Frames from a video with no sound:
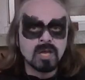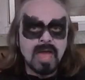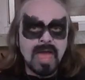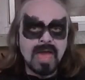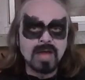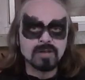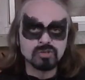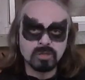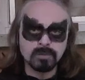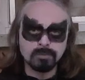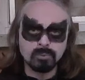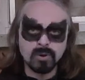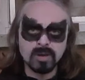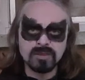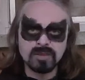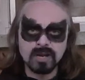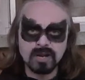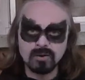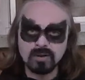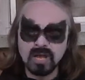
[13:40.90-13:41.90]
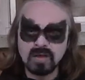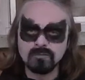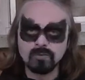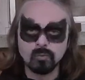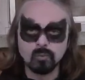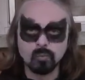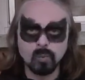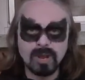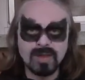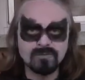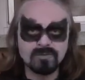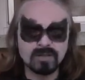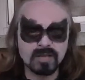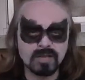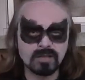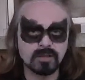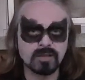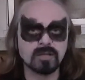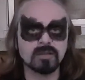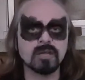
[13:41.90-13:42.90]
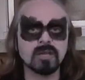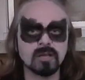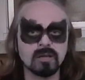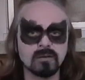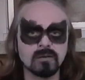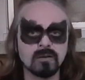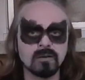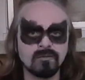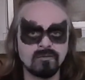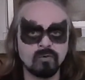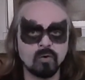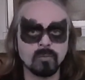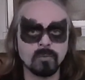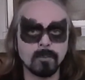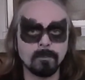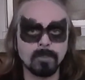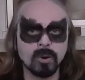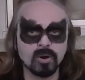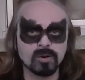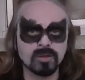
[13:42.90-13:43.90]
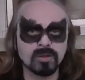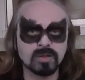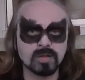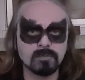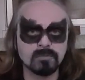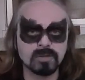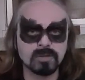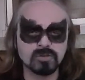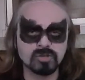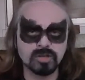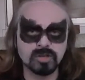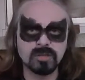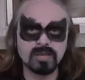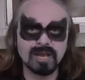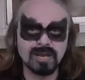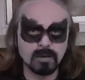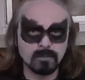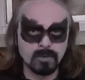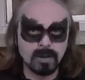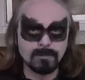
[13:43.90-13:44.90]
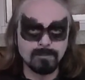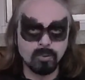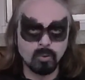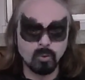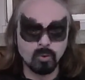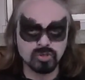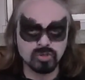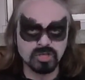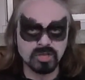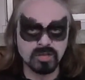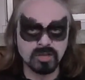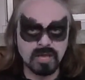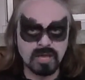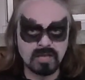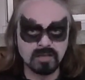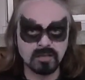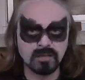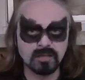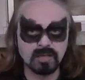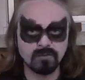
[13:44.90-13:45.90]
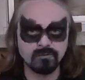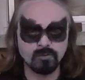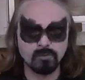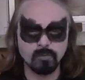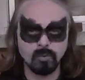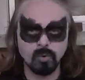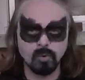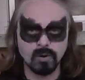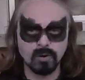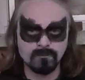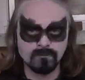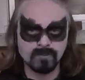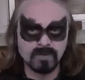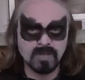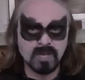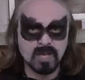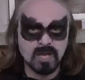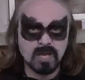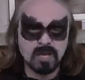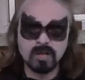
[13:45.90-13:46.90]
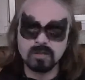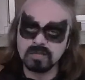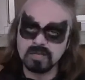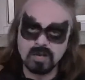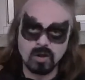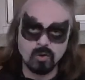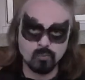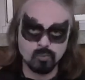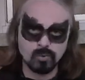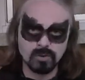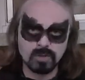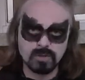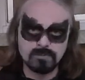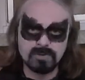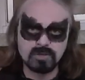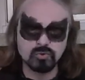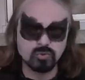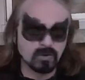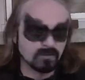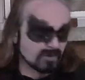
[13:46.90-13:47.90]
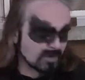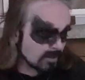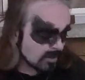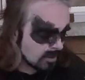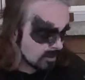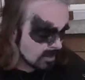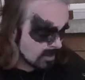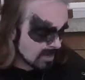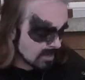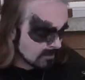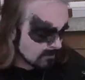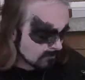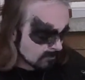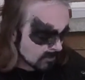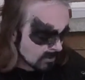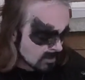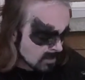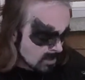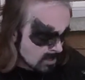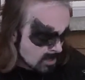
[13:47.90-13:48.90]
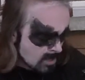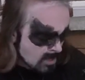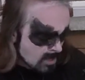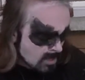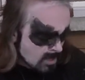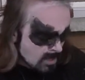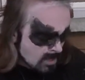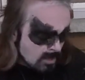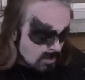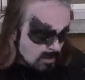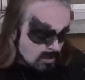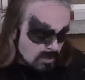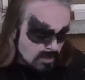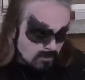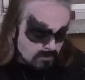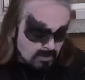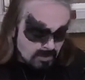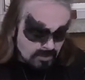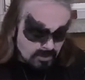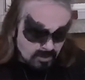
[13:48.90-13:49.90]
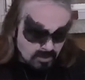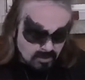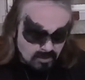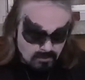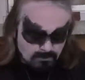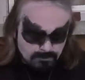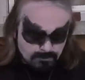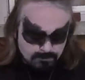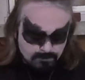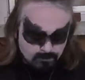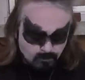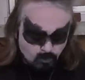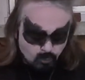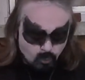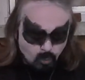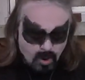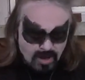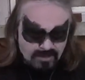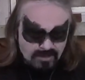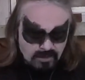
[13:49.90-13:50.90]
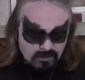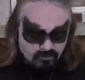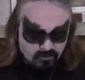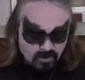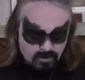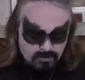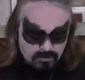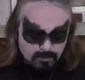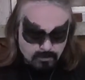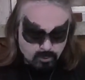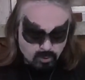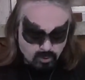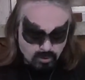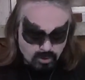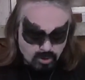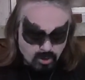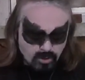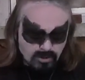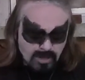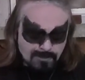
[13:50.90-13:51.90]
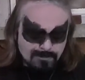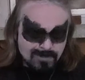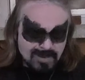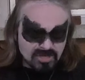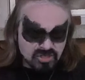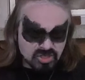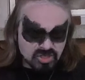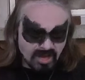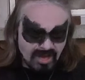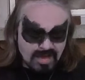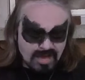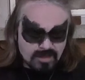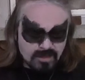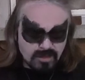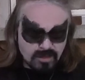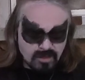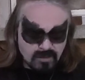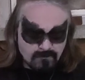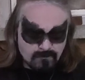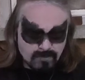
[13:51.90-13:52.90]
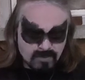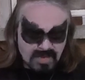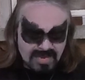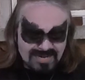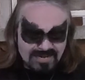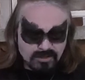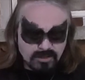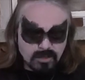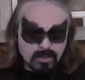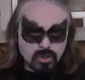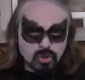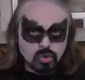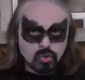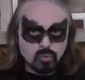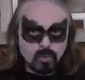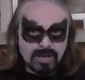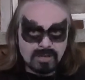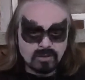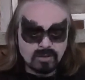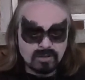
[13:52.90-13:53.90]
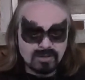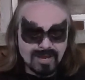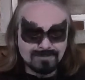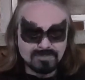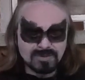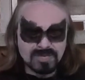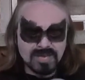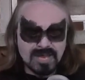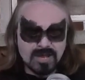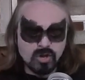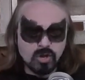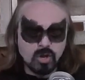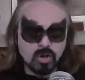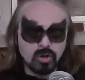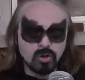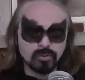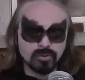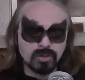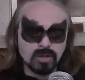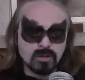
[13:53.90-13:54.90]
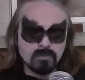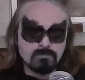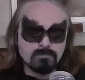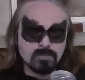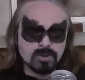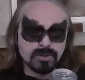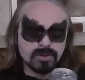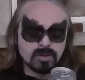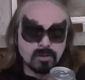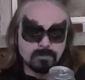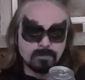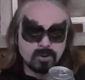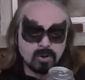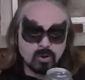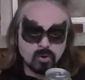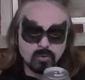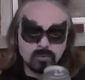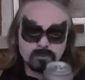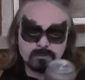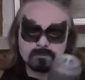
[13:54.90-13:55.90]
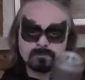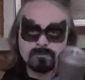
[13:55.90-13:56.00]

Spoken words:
and just pray that I don't have a raven that's in the form of Bart Simpson just standing on my porch and saying nevermore, because then I'll really be driven insane. It's a one that's from a brewer called La Pécheresse, and it's a New England IPA called Monsieur Poe,